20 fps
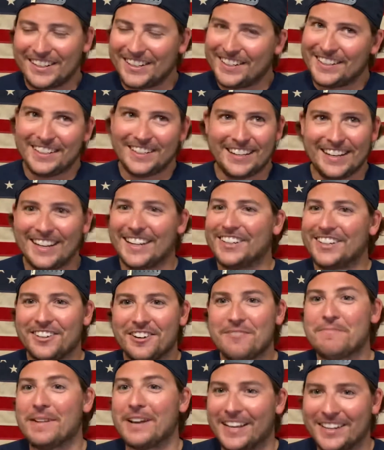yeah, they're a
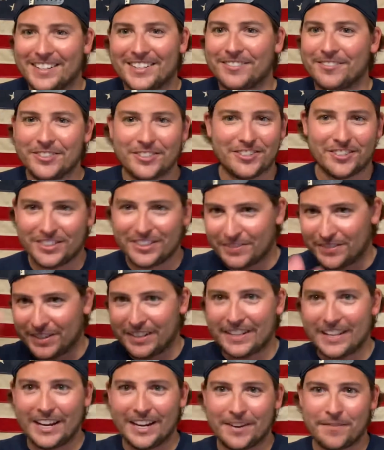mess. We'll just leave it at
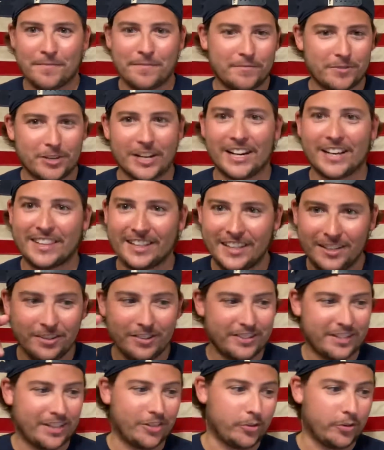that. So I got the Eagles
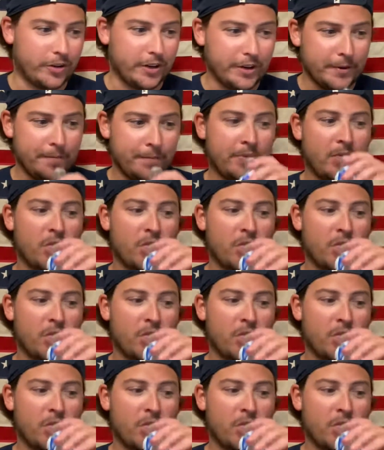at 3,